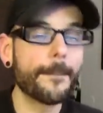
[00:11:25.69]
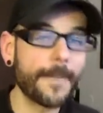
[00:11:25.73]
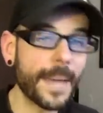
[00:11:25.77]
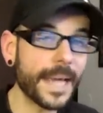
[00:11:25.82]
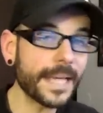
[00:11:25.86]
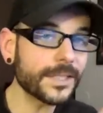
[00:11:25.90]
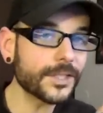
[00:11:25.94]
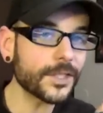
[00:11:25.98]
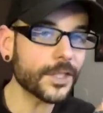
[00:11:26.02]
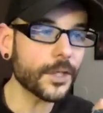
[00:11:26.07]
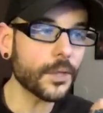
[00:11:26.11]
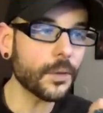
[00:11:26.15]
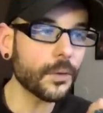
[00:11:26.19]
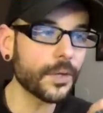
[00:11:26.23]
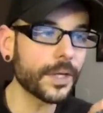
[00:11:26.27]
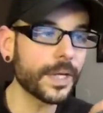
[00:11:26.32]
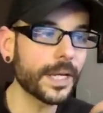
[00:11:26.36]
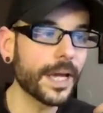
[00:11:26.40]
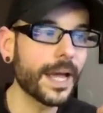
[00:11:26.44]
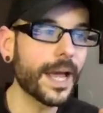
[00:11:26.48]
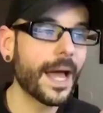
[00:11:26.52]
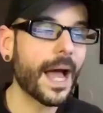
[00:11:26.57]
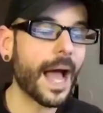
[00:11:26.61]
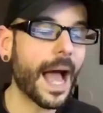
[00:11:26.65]

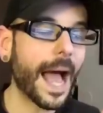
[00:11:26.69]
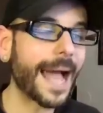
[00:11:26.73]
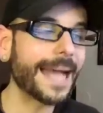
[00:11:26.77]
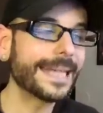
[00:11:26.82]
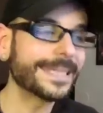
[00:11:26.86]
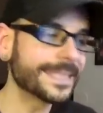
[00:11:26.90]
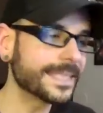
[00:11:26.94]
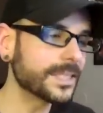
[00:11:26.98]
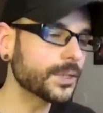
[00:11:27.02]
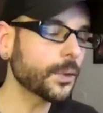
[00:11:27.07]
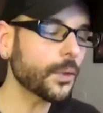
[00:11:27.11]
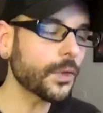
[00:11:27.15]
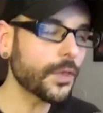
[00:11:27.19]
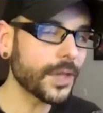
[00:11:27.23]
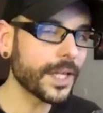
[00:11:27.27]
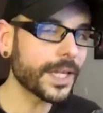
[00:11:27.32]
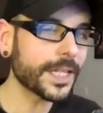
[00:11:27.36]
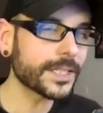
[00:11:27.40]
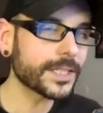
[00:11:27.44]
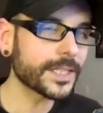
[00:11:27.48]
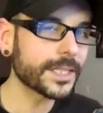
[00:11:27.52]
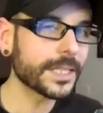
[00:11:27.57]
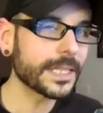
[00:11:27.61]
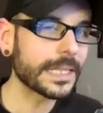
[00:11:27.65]
Basically, I still
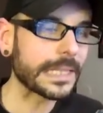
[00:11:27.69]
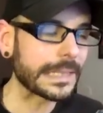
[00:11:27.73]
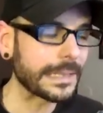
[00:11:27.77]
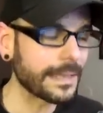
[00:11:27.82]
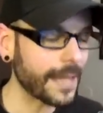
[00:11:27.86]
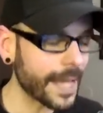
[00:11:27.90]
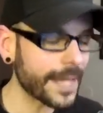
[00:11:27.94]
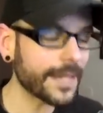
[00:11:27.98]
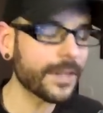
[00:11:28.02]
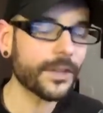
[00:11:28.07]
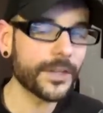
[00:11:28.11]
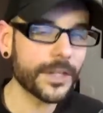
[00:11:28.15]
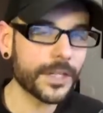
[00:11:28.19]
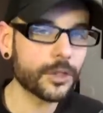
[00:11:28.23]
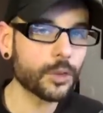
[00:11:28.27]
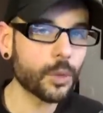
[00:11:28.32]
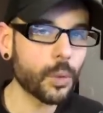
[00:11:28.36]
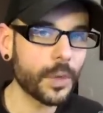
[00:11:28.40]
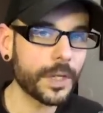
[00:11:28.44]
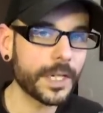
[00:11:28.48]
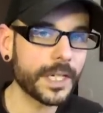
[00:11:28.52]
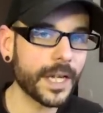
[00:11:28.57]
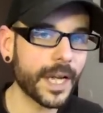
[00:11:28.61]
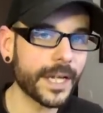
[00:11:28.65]
think it's likely a
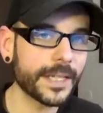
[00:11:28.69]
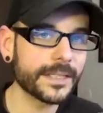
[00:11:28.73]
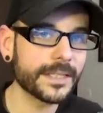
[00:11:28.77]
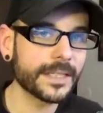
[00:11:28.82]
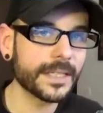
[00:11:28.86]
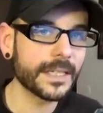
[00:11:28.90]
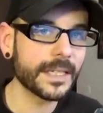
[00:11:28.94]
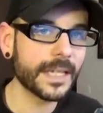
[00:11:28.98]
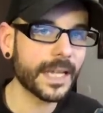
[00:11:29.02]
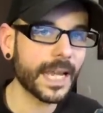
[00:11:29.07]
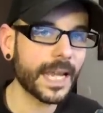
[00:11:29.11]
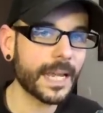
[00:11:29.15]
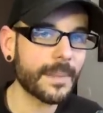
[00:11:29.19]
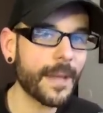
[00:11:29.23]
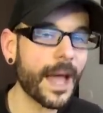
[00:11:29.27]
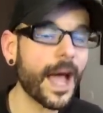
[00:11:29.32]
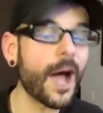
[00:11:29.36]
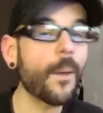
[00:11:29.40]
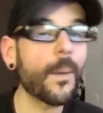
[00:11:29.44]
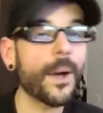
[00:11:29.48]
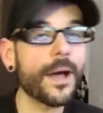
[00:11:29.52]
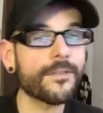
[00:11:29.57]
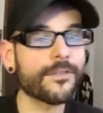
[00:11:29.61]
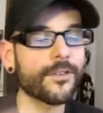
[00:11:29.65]
2019 game.
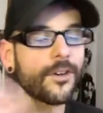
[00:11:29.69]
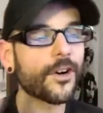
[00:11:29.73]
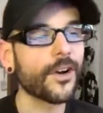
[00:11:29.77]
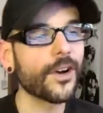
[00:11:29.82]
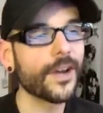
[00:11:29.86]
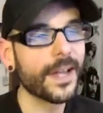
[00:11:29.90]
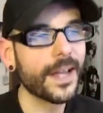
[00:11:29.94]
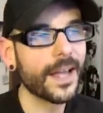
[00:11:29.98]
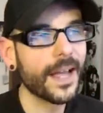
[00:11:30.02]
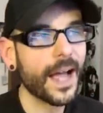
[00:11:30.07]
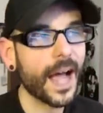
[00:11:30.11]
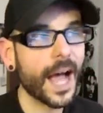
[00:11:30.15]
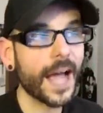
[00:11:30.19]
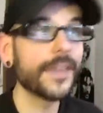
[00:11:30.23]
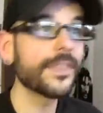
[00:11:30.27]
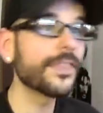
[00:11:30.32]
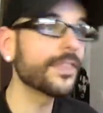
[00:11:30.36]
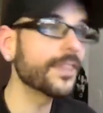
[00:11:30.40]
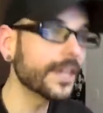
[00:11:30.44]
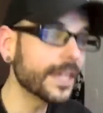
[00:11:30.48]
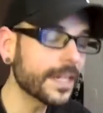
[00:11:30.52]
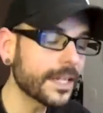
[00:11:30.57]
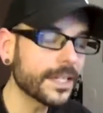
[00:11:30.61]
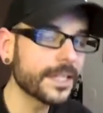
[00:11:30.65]
However, I
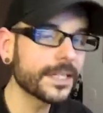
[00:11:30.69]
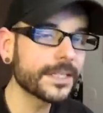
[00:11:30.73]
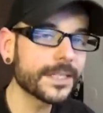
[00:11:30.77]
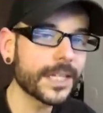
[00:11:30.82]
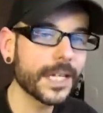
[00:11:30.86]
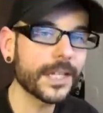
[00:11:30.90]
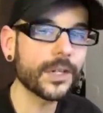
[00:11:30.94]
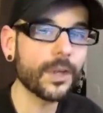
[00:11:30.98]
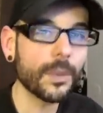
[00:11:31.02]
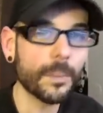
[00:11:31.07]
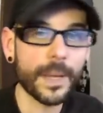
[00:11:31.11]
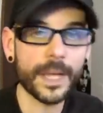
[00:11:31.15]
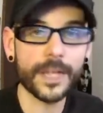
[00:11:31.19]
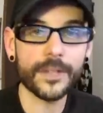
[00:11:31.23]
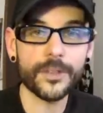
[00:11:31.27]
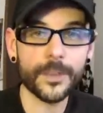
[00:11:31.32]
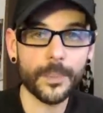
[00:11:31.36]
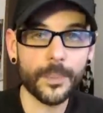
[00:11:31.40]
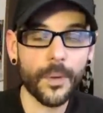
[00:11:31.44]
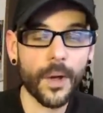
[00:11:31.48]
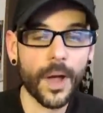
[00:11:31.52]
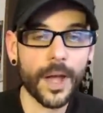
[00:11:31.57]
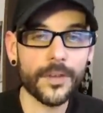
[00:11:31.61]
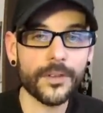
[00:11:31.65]
think Nintendo may
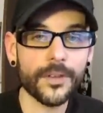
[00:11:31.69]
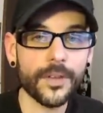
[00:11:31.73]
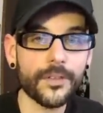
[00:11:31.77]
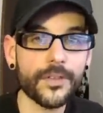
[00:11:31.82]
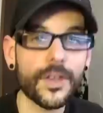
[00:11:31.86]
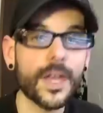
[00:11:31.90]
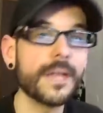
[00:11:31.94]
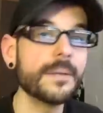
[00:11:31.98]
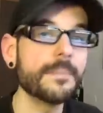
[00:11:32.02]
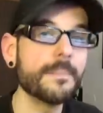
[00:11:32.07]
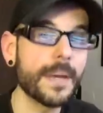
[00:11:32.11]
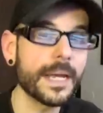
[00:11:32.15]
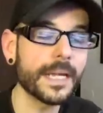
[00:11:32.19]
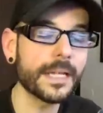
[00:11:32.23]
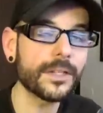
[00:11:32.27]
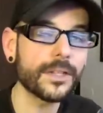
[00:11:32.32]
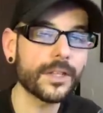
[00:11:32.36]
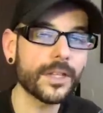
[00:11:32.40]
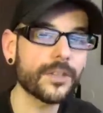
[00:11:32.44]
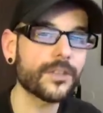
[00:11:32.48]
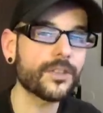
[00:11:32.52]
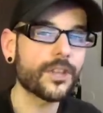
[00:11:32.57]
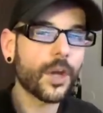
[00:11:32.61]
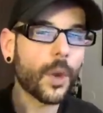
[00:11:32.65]
surprise us and make
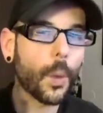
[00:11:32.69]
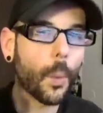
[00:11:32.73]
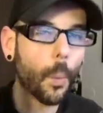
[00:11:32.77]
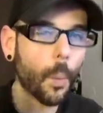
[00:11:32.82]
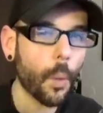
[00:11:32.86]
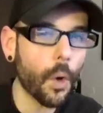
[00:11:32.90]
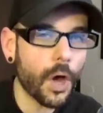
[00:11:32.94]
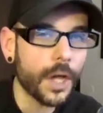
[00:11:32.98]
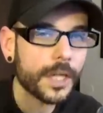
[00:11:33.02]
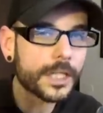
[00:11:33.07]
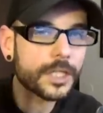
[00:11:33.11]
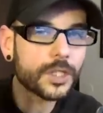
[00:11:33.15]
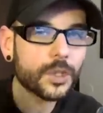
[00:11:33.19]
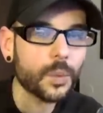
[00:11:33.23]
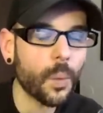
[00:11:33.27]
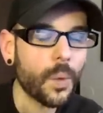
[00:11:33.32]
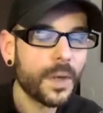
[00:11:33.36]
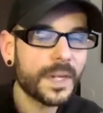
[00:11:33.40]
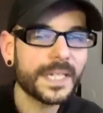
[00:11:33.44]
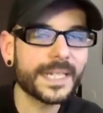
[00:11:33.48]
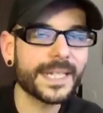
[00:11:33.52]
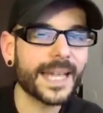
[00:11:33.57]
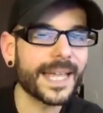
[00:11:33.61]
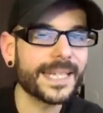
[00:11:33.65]
this their one
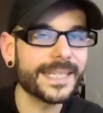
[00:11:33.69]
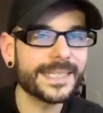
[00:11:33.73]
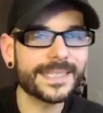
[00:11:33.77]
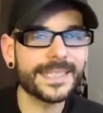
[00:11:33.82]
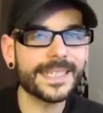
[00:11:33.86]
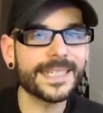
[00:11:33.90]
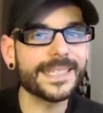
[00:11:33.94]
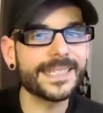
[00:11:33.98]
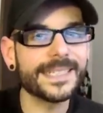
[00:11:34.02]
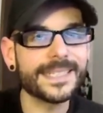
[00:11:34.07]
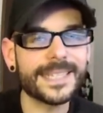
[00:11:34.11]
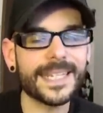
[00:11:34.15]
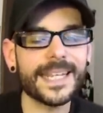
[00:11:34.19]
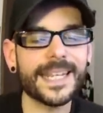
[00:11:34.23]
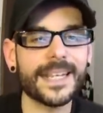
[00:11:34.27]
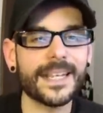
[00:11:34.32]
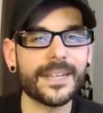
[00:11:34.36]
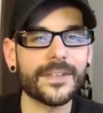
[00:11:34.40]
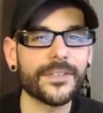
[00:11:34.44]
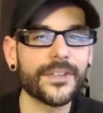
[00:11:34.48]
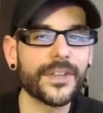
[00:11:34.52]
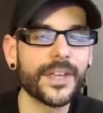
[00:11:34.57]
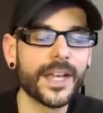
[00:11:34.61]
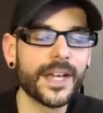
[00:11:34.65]
2019
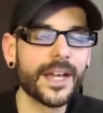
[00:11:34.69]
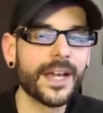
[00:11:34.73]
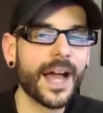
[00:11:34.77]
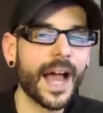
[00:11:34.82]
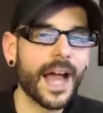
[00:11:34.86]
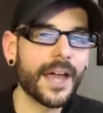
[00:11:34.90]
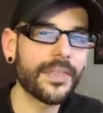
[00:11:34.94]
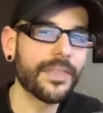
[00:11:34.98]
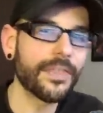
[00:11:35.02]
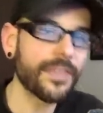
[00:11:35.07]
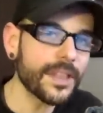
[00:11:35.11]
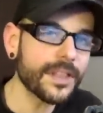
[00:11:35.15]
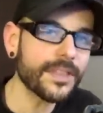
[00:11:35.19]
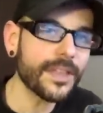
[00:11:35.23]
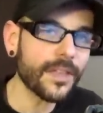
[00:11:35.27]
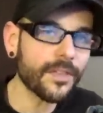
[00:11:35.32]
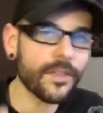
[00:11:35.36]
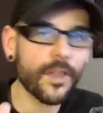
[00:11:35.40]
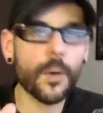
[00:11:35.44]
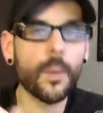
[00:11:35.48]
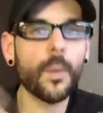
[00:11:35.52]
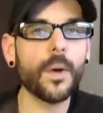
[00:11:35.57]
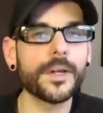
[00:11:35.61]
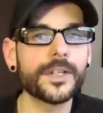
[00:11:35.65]
tease. I think
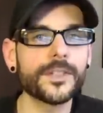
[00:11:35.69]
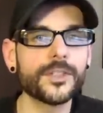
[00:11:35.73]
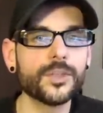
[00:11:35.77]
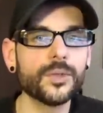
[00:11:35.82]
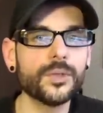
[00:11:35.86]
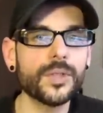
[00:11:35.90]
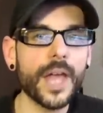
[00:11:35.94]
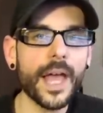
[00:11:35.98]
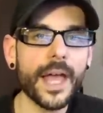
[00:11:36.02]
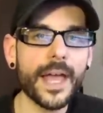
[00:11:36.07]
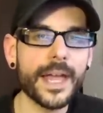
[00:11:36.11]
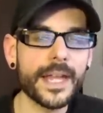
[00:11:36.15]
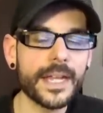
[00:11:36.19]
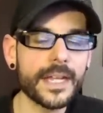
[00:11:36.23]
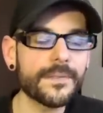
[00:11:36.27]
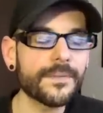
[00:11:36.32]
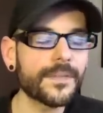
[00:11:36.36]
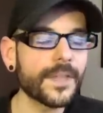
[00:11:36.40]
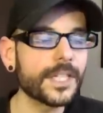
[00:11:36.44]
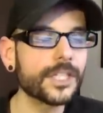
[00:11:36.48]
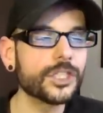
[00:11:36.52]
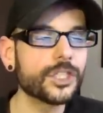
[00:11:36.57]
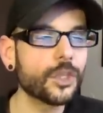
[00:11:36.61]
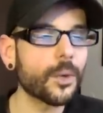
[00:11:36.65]
that they want to do that, and
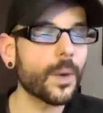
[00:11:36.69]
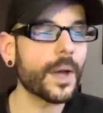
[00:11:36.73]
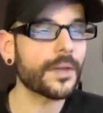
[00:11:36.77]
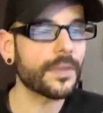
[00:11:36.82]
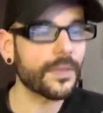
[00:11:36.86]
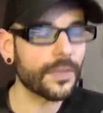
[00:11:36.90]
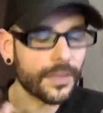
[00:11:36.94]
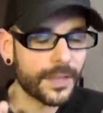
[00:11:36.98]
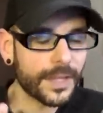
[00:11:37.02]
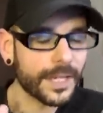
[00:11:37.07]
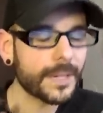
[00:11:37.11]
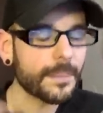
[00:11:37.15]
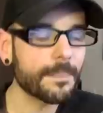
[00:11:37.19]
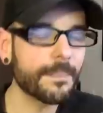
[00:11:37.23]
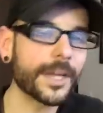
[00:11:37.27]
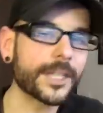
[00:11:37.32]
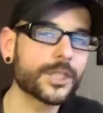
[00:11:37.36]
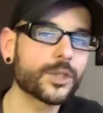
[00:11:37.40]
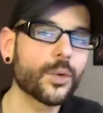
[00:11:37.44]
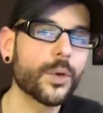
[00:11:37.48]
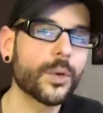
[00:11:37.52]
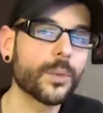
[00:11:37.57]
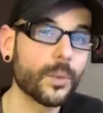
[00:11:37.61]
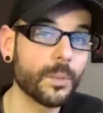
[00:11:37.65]
if they do, I think
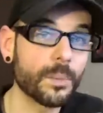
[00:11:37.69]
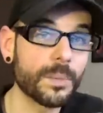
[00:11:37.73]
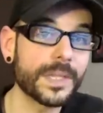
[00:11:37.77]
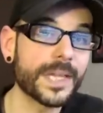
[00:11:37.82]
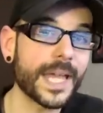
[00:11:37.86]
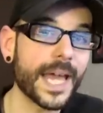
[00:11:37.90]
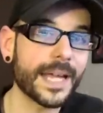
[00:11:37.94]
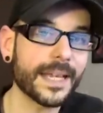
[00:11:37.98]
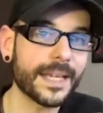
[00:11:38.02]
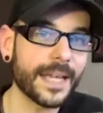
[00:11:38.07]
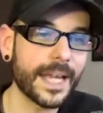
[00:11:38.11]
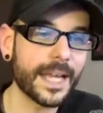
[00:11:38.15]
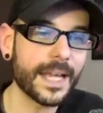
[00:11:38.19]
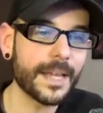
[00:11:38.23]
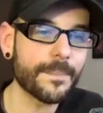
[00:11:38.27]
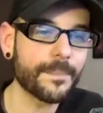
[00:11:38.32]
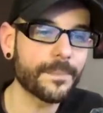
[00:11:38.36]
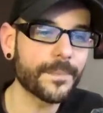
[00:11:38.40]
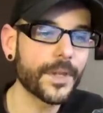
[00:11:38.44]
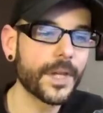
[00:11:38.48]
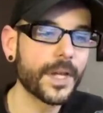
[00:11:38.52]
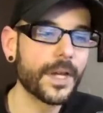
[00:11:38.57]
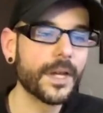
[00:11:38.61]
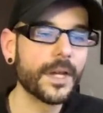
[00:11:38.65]
Metroid would be that
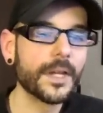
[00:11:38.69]
game.